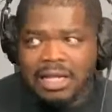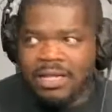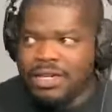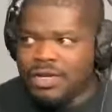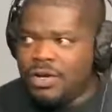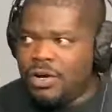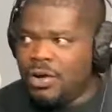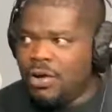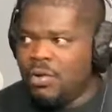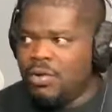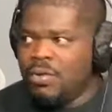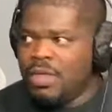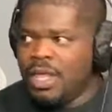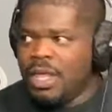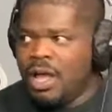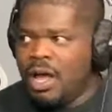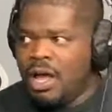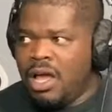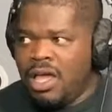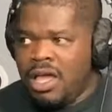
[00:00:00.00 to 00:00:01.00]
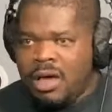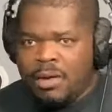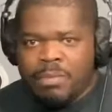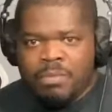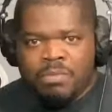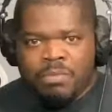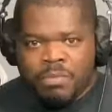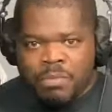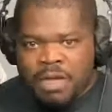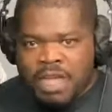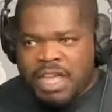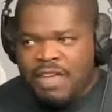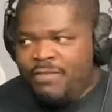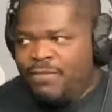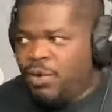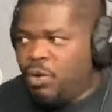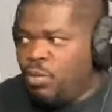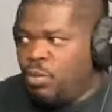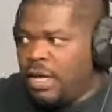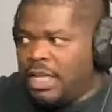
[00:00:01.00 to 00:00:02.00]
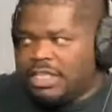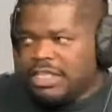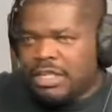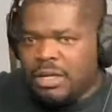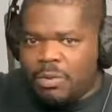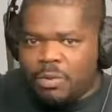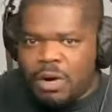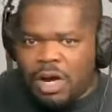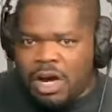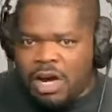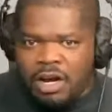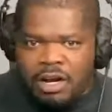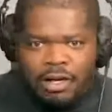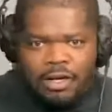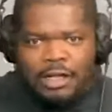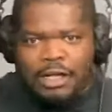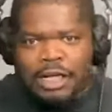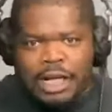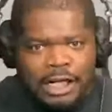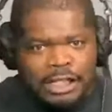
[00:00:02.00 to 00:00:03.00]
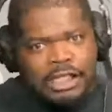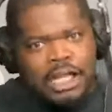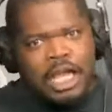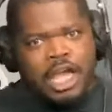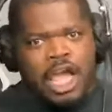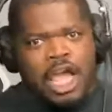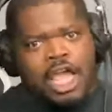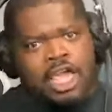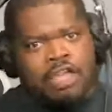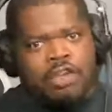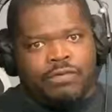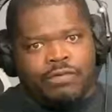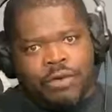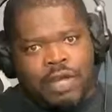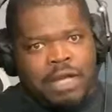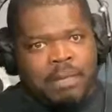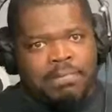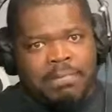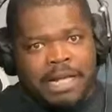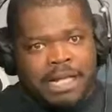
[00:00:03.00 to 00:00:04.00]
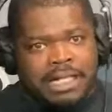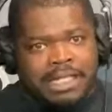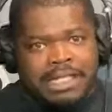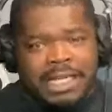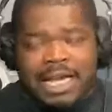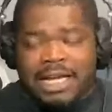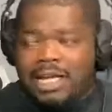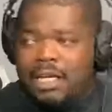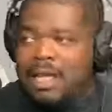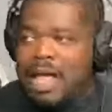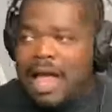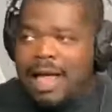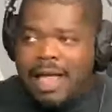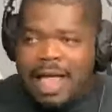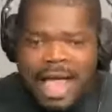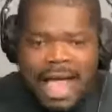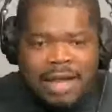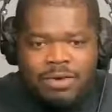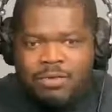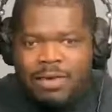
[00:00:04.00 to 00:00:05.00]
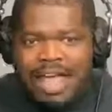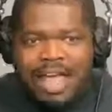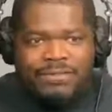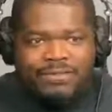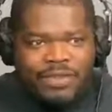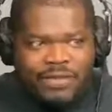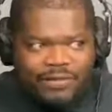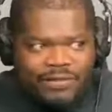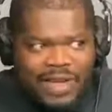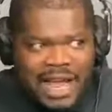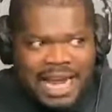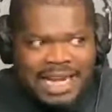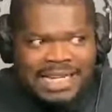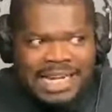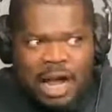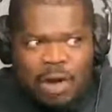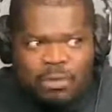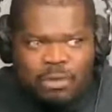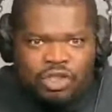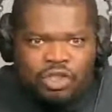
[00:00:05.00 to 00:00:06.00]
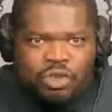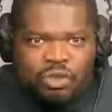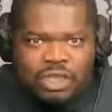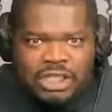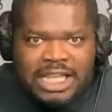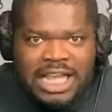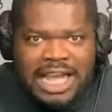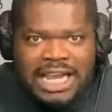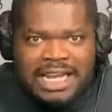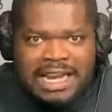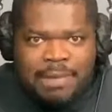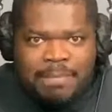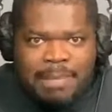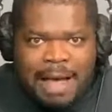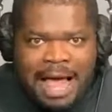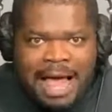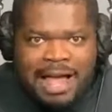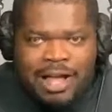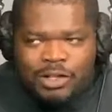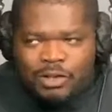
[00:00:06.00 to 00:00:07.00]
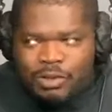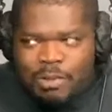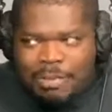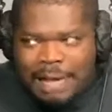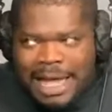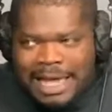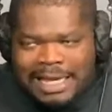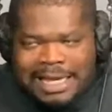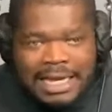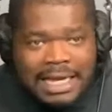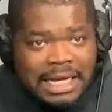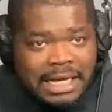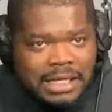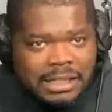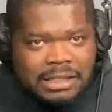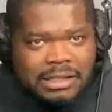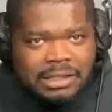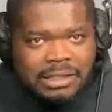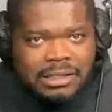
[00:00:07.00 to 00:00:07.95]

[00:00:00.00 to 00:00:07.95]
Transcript: If you went somewhere and they say, hey, you're rehabilitated, I don't have to find out what you staying at my house with my kids.